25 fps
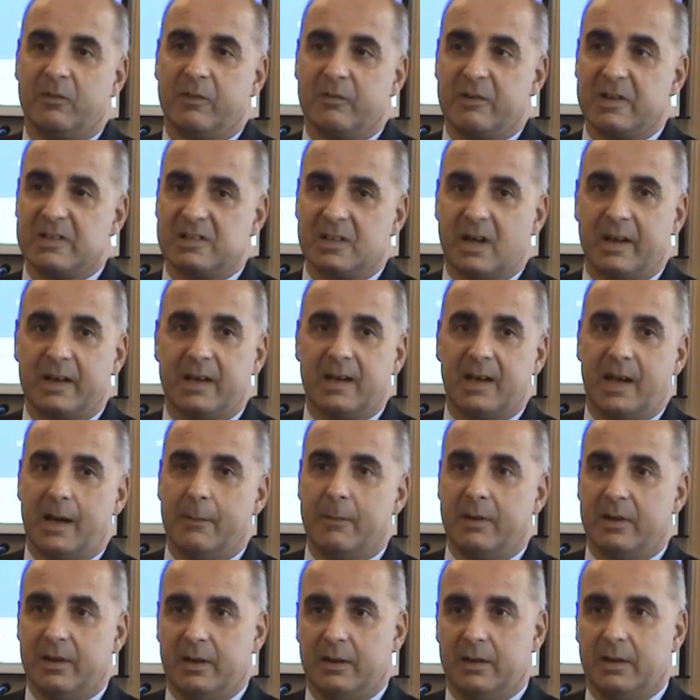The reason I
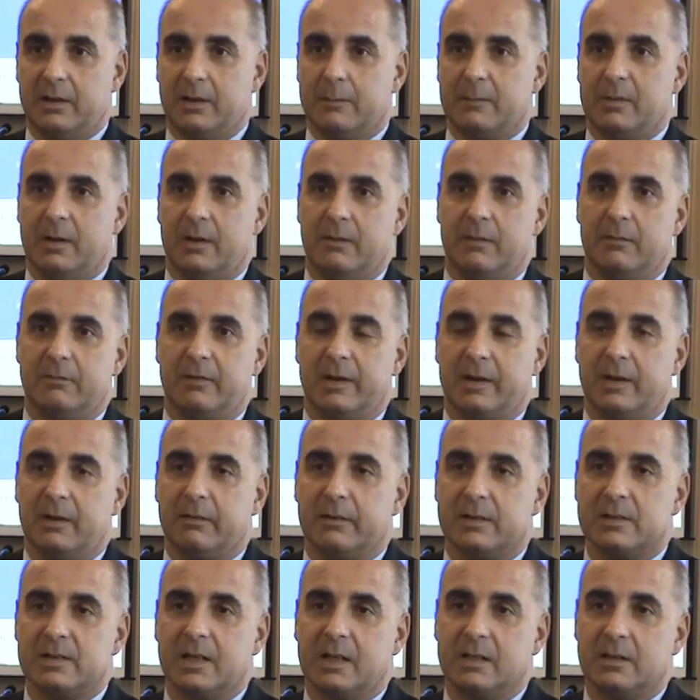come, and I'm a
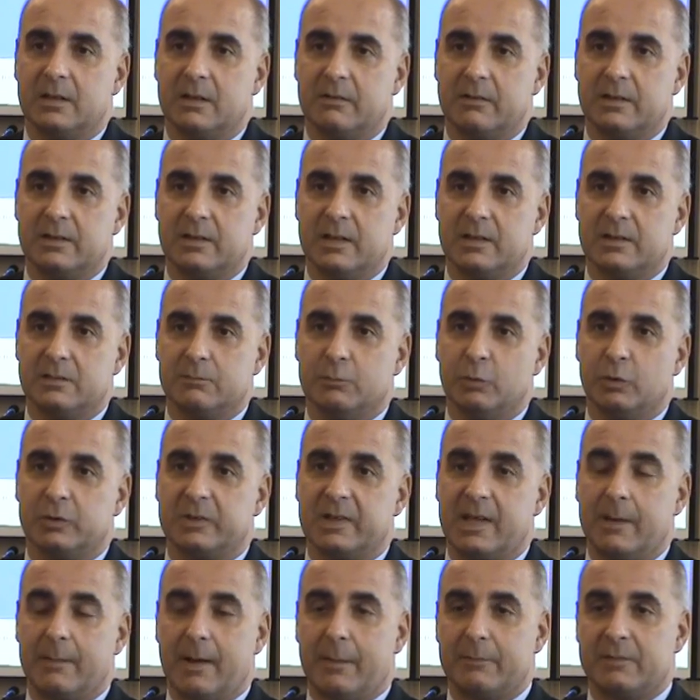regular attender, is
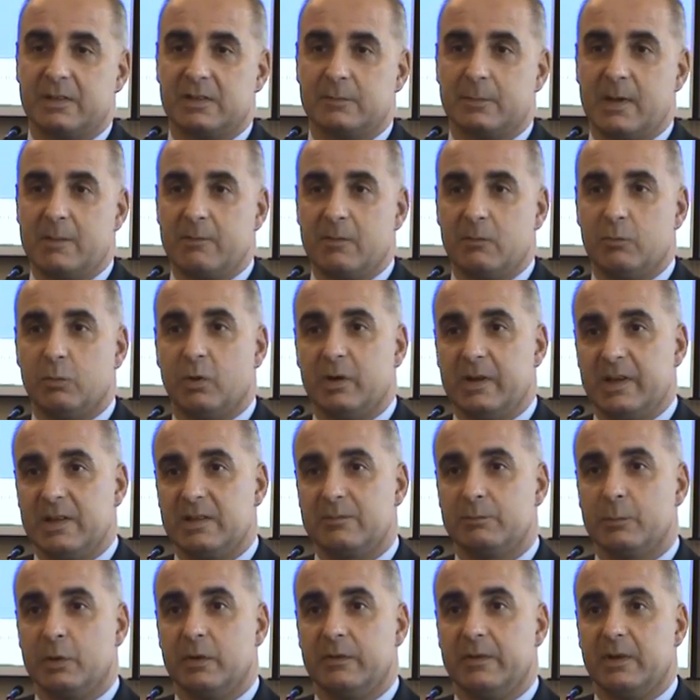more to keep up to speed with what
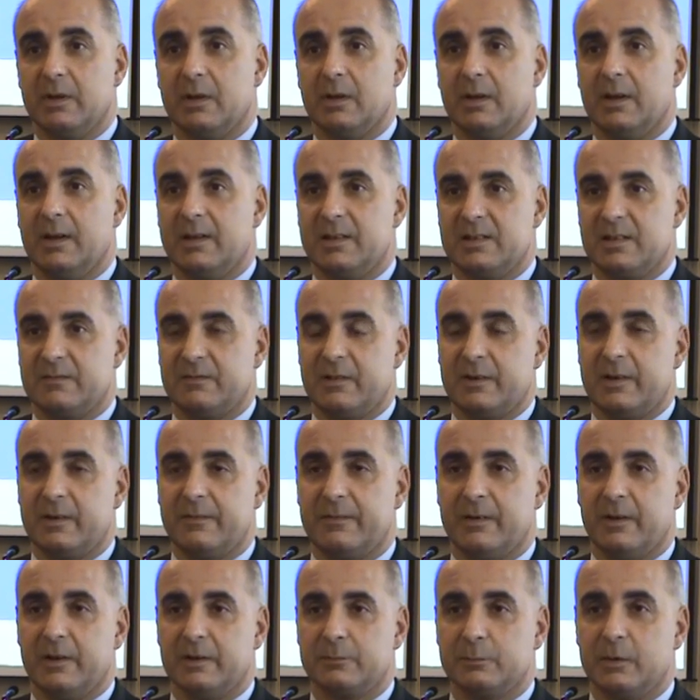is moving, and it's a
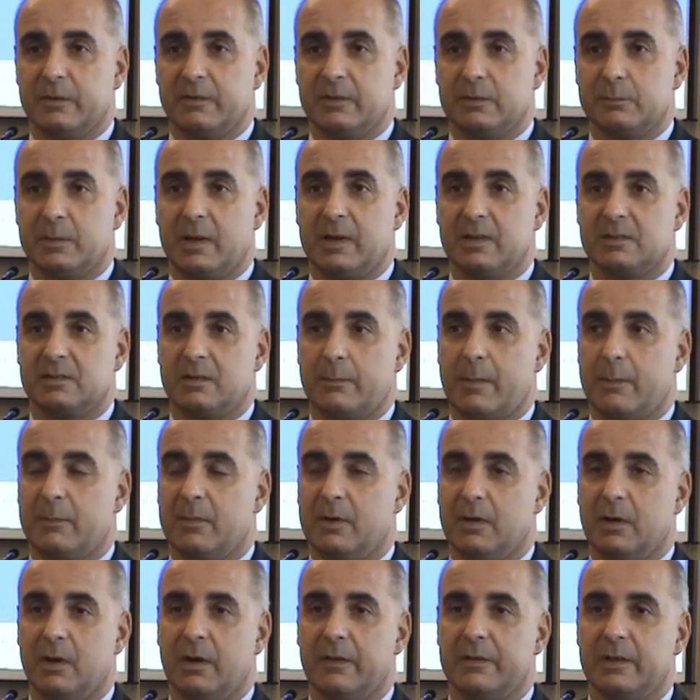very fast moving pace. I
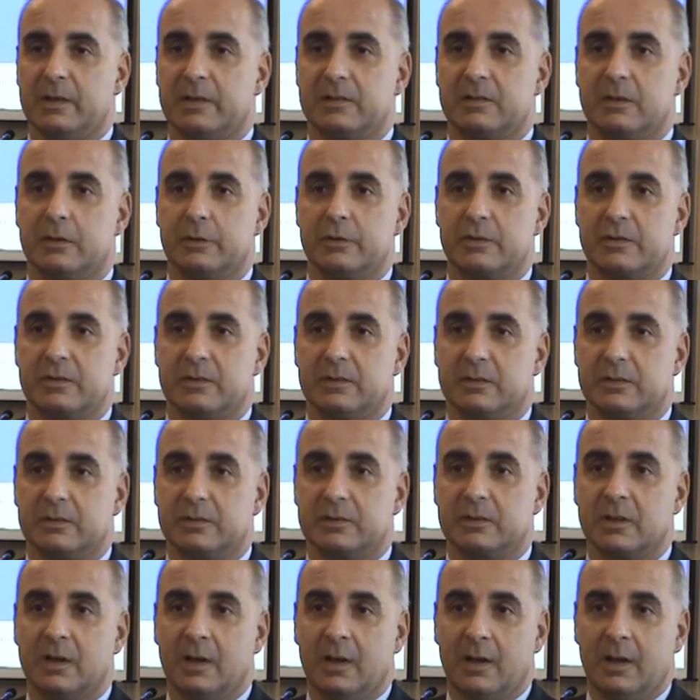remember a lot of these
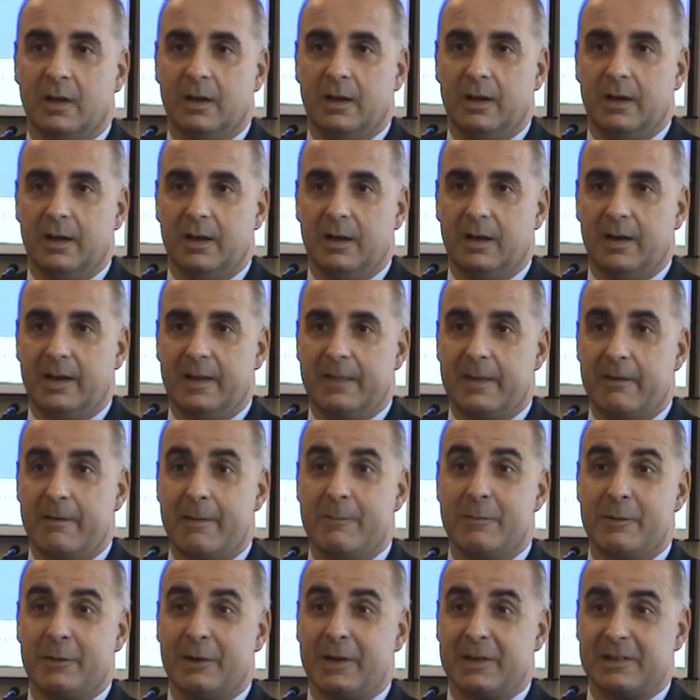solutions in their
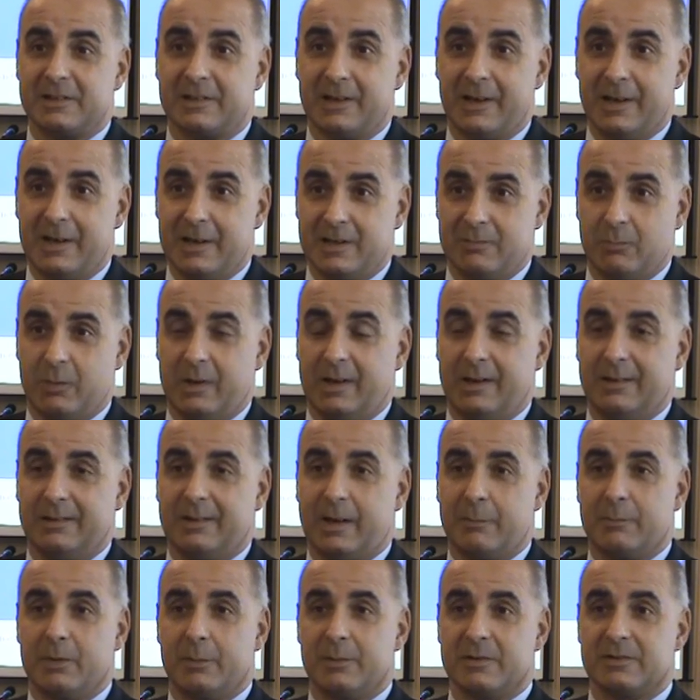embryonic stage
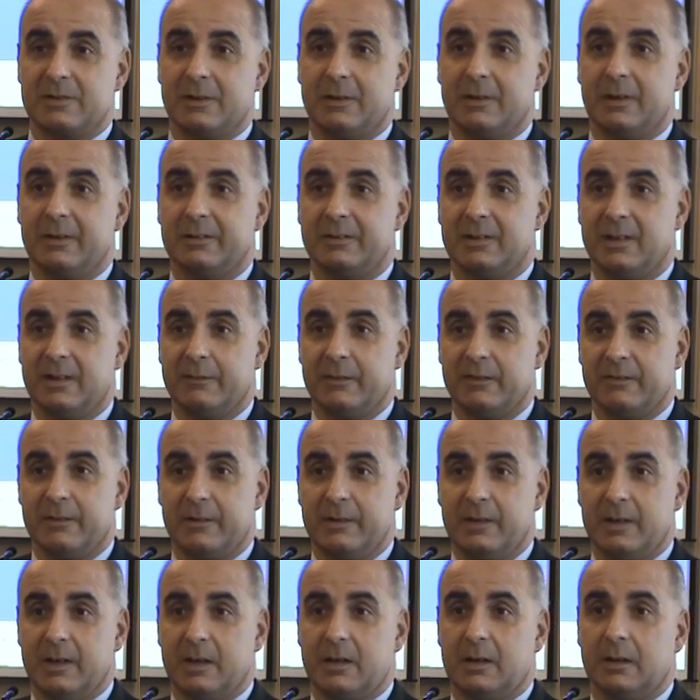when they promised a lot and delivered
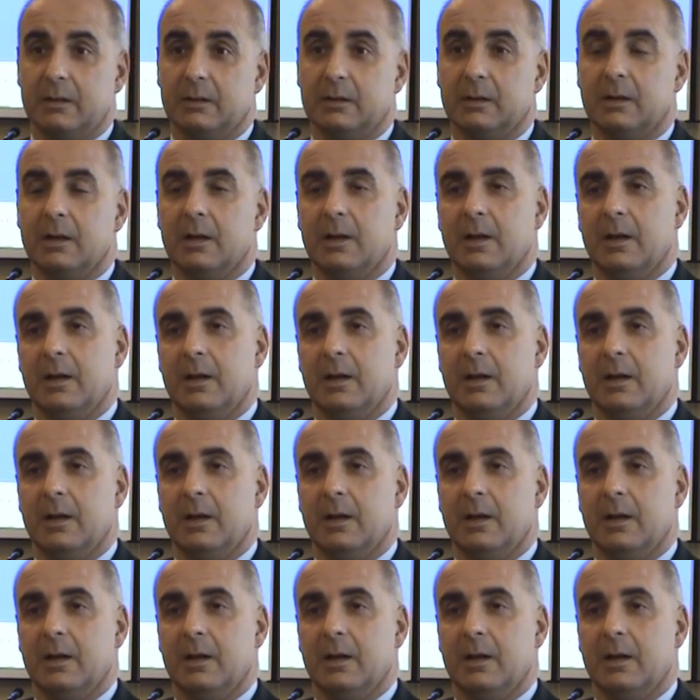very little.